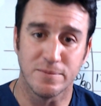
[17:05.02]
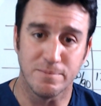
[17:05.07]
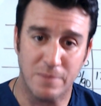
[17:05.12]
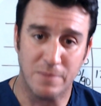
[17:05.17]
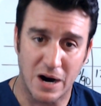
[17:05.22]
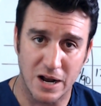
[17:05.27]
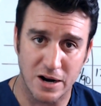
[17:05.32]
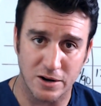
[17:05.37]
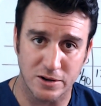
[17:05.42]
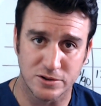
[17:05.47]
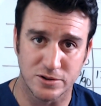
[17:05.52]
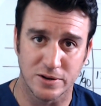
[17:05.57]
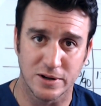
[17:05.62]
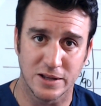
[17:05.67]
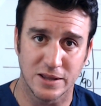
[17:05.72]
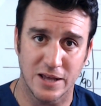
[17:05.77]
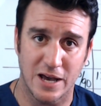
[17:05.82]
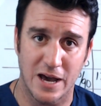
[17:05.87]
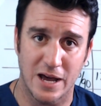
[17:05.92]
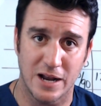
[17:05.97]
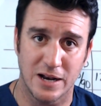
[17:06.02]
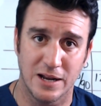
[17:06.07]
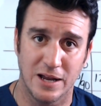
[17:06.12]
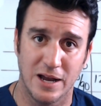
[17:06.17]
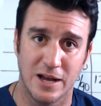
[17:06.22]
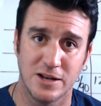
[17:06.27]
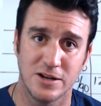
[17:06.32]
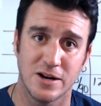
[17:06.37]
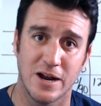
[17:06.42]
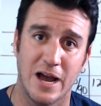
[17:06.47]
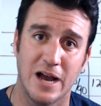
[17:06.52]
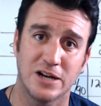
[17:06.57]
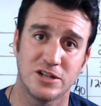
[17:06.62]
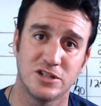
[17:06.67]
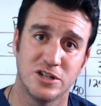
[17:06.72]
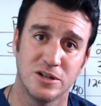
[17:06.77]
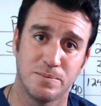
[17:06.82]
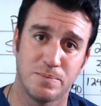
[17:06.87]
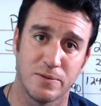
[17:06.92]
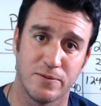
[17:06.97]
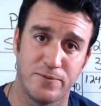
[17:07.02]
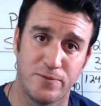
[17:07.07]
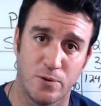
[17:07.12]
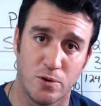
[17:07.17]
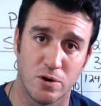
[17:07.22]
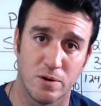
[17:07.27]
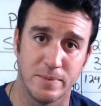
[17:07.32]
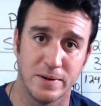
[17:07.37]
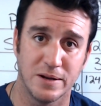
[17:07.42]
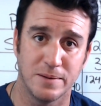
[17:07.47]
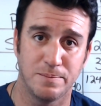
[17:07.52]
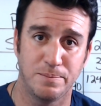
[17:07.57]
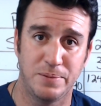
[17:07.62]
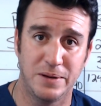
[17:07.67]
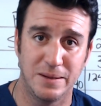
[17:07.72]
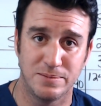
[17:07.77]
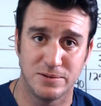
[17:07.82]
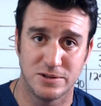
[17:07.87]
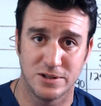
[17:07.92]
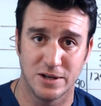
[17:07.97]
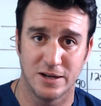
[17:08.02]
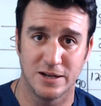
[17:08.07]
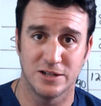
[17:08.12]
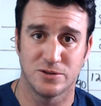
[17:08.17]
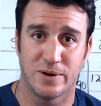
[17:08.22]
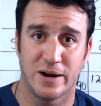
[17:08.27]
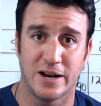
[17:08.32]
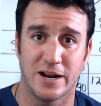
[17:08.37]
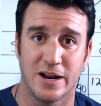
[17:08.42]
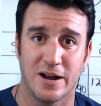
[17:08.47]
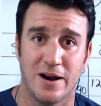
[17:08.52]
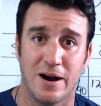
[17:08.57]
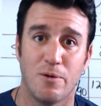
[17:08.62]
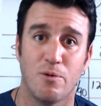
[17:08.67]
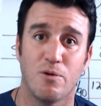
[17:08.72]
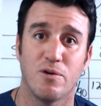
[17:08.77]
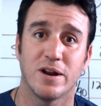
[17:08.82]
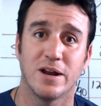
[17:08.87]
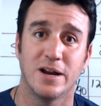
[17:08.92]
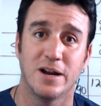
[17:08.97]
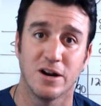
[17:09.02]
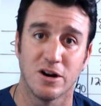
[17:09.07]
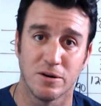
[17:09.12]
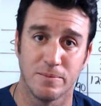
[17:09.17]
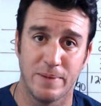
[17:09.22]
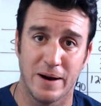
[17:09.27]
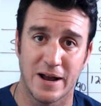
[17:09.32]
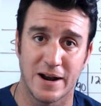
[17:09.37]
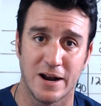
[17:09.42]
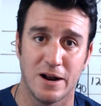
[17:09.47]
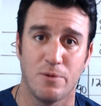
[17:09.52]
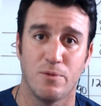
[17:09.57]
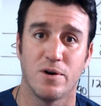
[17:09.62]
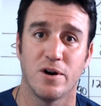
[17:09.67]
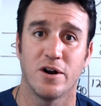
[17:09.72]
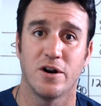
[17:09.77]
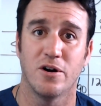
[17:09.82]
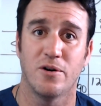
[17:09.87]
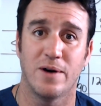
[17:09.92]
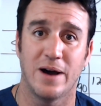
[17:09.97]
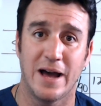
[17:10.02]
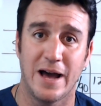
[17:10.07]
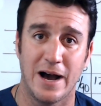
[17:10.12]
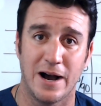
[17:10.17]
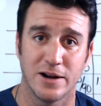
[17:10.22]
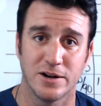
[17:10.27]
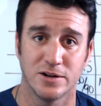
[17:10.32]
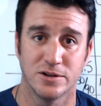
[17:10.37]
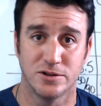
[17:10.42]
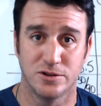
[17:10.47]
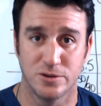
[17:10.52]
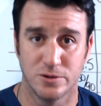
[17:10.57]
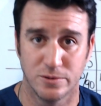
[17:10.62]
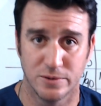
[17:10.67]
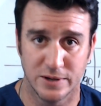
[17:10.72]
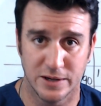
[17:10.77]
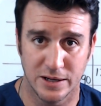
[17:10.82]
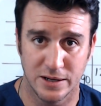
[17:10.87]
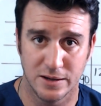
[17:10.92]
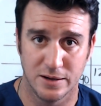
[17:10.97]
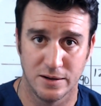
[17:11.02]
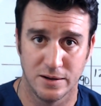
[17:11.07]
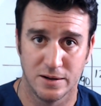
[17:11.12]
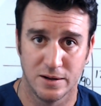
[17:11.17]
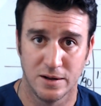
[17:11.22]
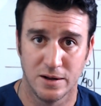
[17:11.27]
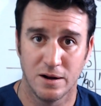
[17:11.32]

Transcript: If you're monitoring that and you're actually performing PEEP studies right now, I want to hear about it and I want to know how you're doing it.